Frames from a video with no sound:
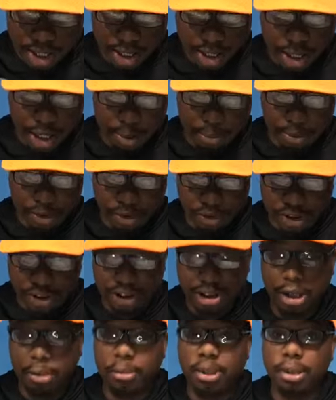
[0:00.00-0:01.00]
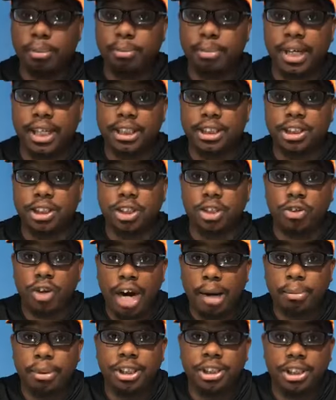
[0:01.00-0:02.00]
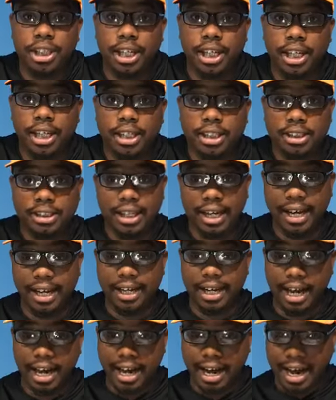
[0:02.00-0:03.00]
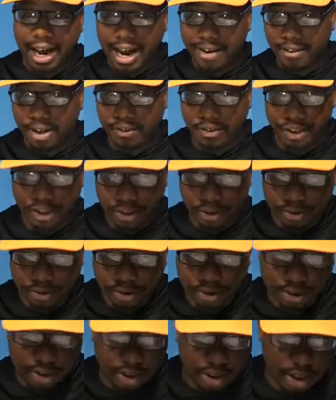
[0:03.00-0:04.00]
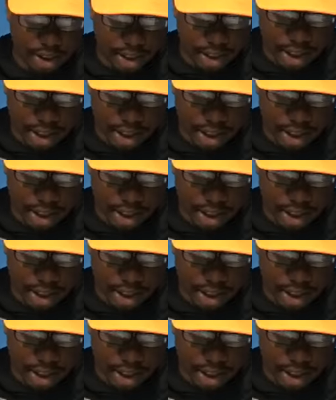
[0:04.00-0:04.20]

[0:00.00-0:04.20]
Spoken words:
produces some of the best crappie jigs that I've ever used.